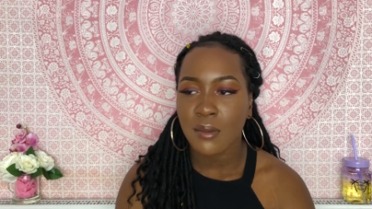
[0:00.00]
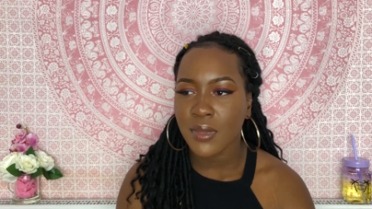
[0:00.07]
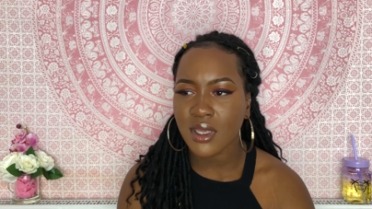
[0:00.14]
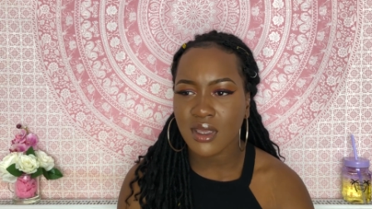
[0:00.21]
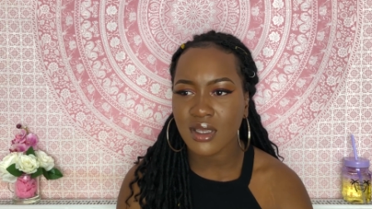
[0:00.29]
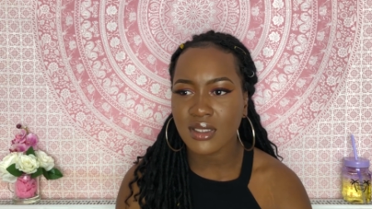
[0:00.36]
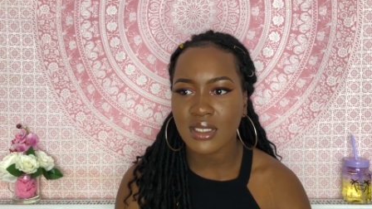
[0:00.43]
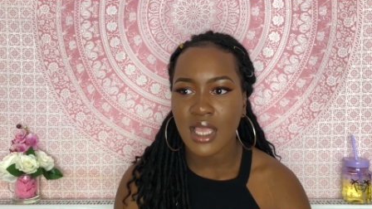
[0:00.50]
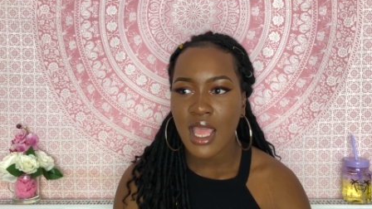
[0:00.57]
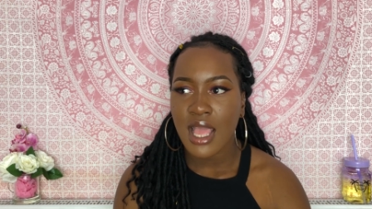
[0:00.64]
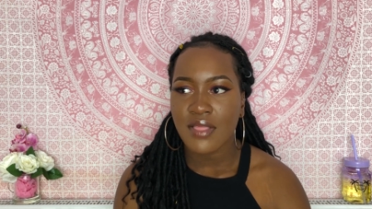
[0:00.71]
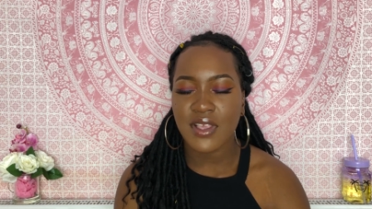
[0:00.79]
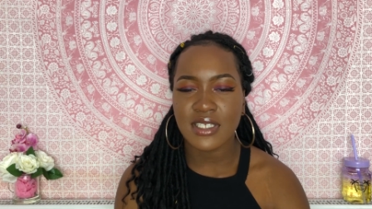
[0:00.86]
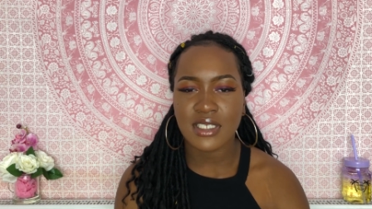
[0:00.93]
because
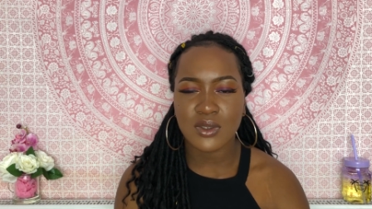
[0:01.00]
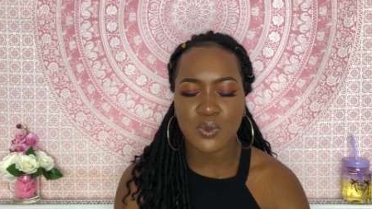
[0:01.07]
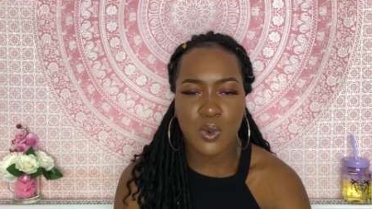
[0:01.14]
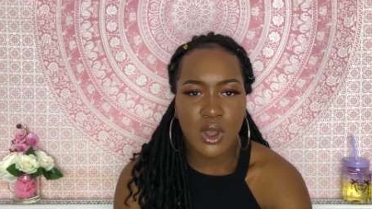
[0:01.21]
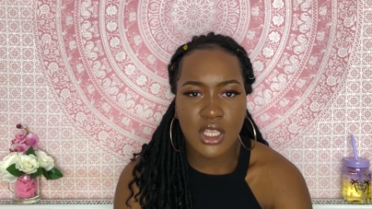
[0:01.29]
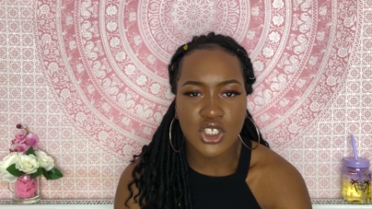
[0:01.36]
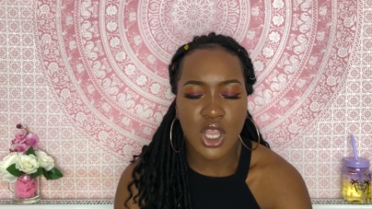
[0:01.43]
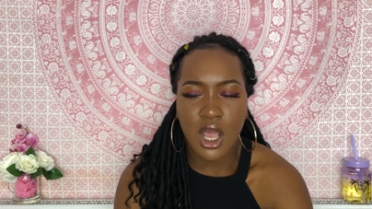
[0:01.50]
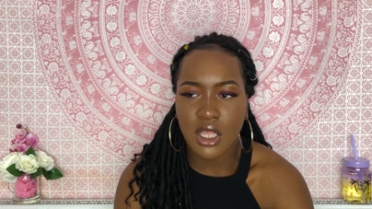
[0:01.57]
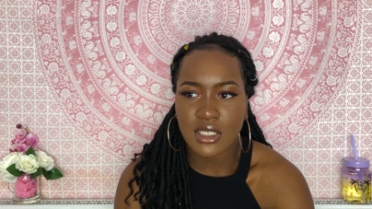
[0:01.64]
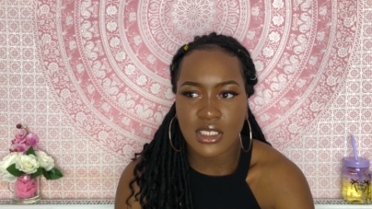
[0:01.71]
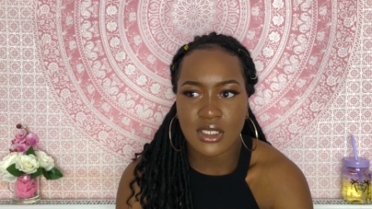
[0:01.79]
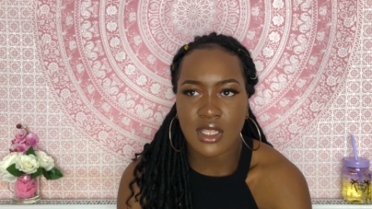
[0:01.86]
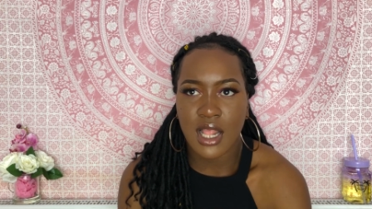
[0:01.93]
this is what a chance,
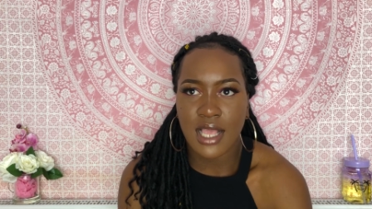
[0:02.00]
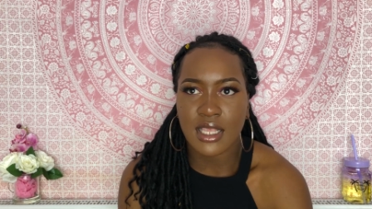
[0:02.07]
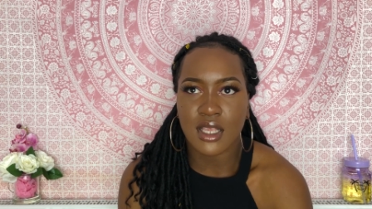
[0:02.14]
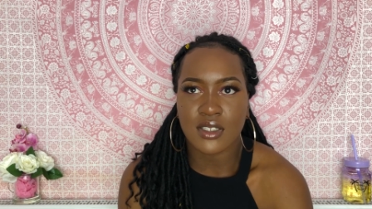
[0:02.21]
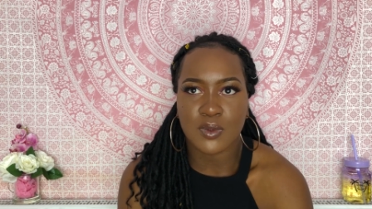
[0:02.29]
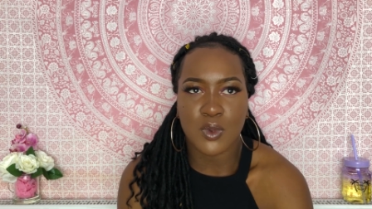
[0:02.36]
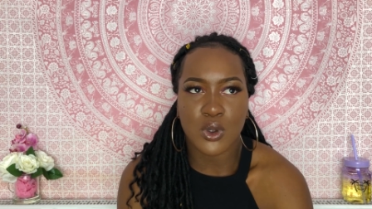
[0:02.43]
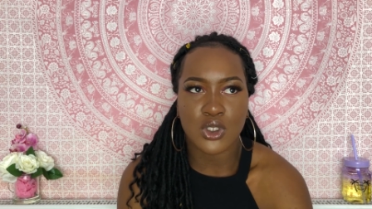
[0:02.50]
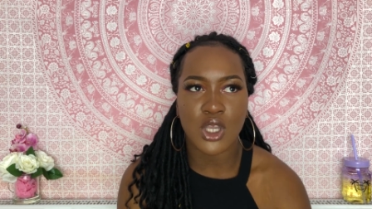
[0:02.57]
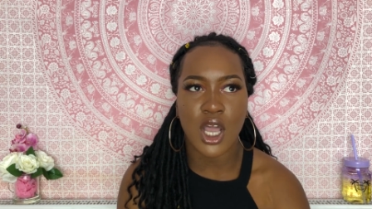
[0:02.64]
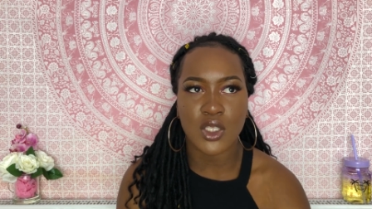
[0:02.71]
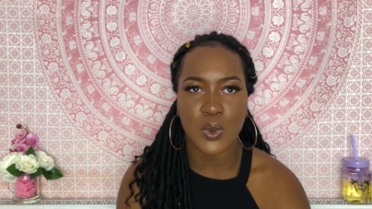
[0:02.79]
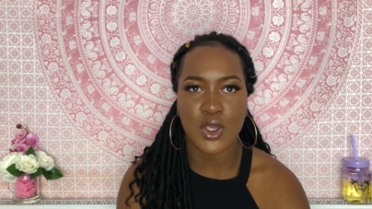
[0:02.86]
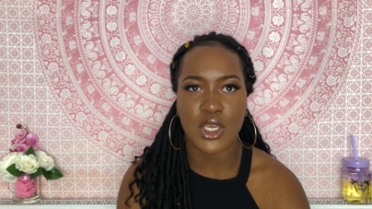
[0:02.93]
this is like a small
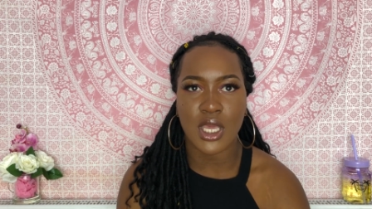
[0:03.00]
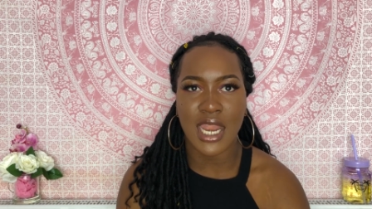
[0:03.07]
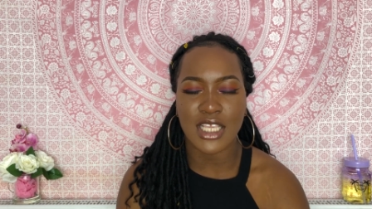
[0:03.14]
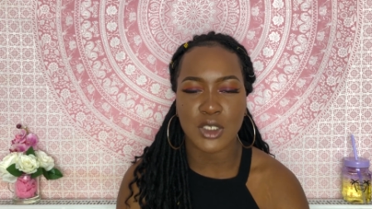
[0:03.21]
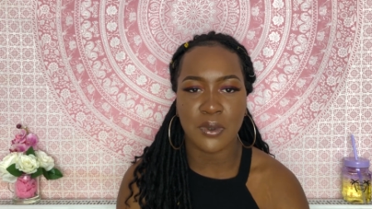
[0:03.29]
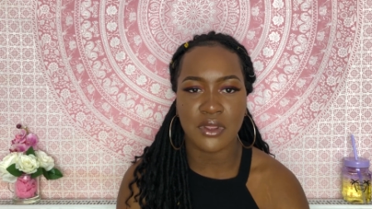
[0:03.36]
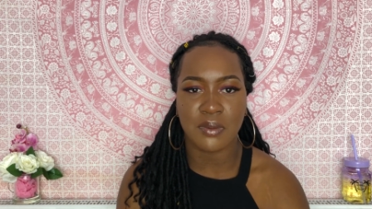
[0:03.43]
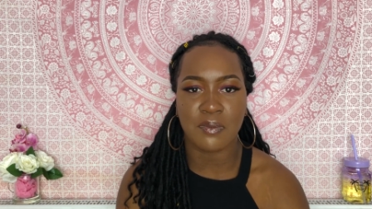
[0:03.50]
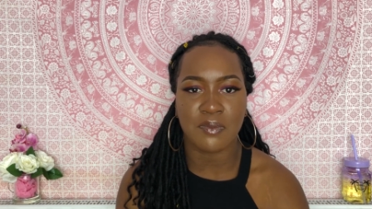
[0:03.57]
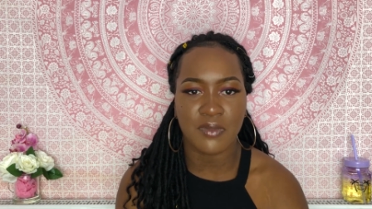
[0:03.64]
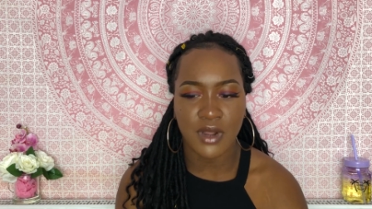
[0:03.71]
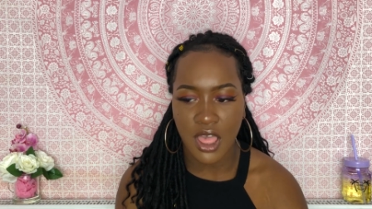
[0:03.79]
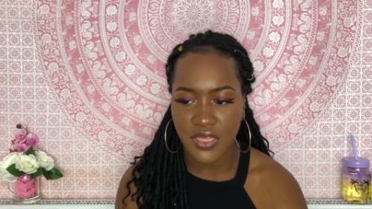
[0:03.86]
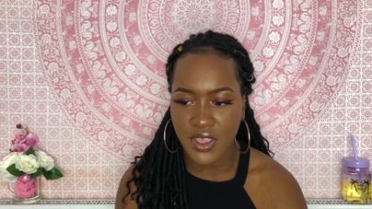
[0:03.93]
chance where you can actually put
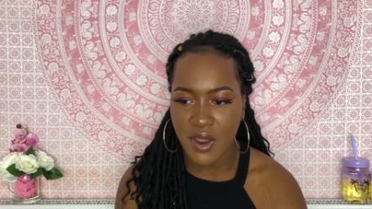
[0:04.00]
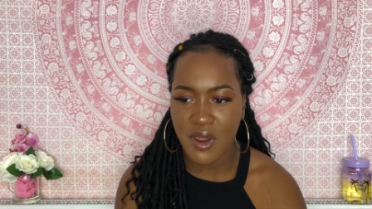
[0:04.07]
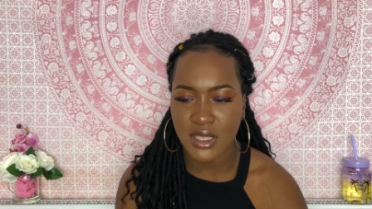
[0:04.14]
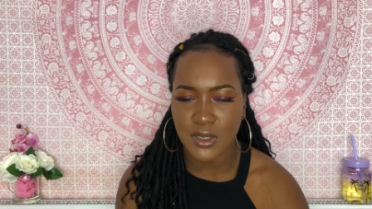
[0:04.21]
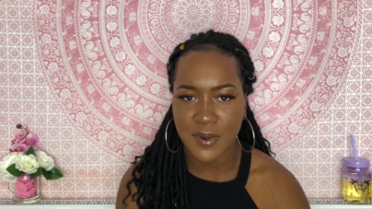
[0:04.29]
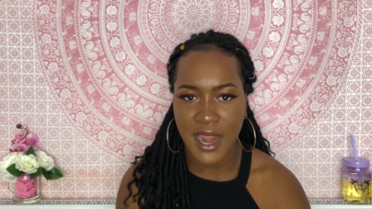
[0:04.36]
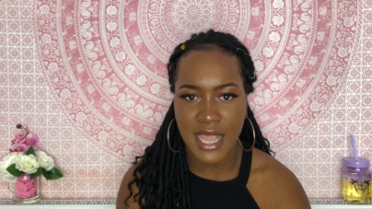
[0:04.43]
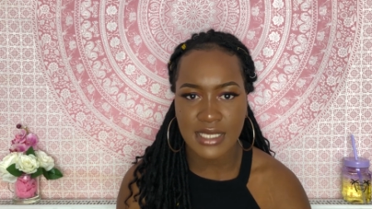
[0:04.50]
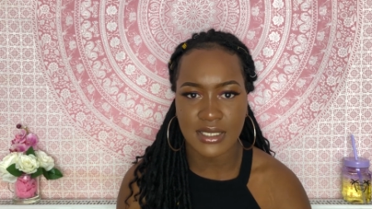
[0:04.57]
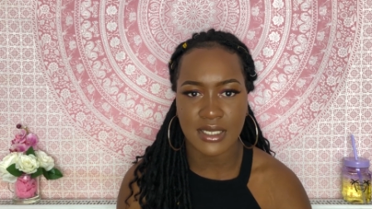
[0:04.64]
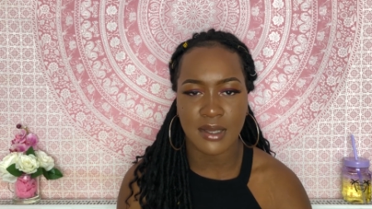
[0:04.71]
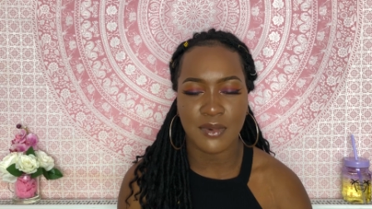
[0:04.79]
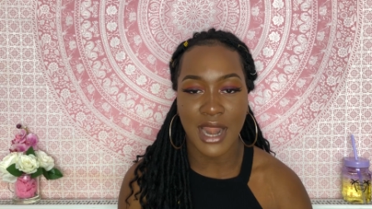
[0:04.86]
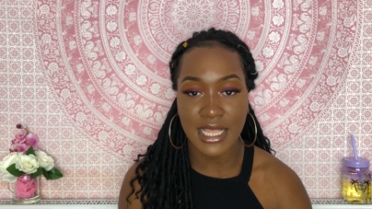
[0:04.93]
a theory into
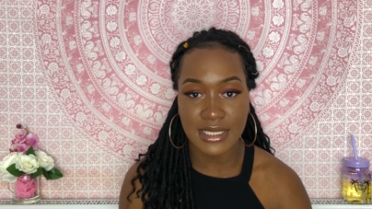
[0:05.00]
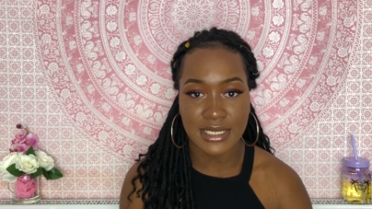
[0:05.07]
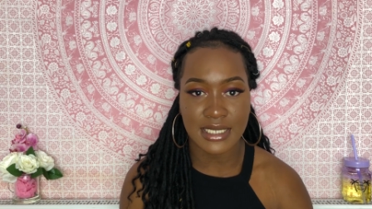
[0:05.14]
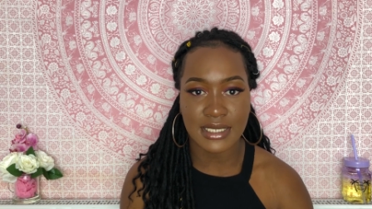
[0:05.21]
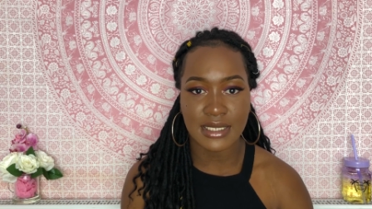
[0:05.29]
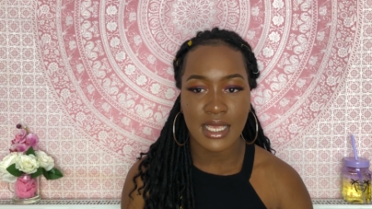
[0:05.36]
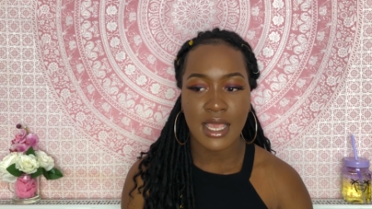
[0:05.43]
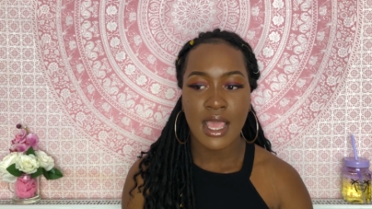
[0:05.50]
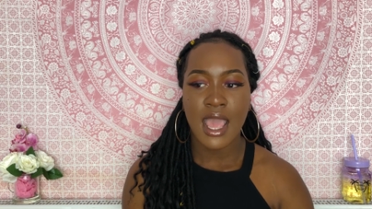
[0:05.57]
practice,